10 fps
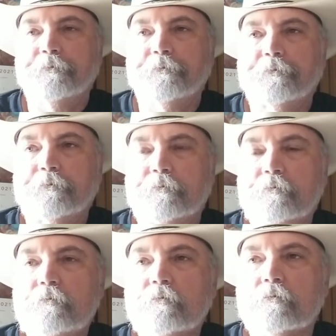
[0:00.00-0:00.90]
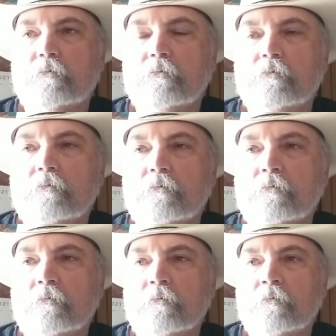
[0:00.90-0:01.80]

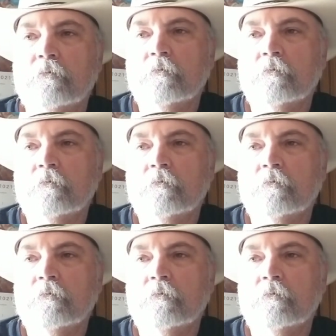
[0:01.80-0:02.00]
Nothing is said.